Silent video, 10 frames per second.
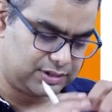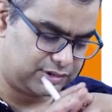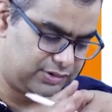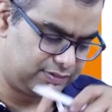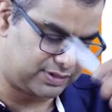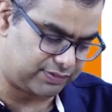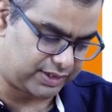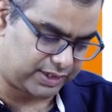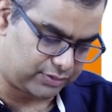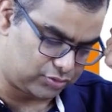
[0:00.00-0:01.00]
so I was
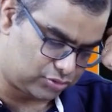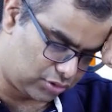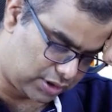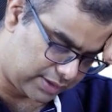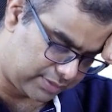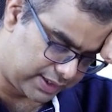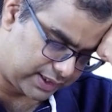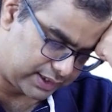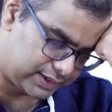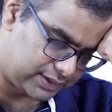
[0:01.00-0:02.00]
wondering, kuch to gadbad
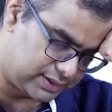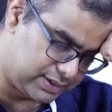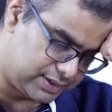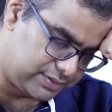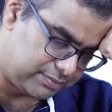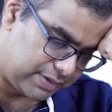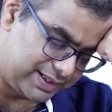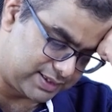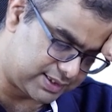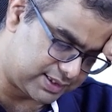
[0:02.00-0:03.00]
hai karke,
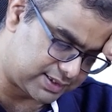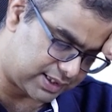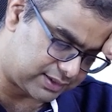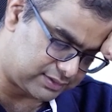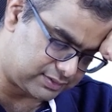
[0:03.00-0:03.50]
minus C star.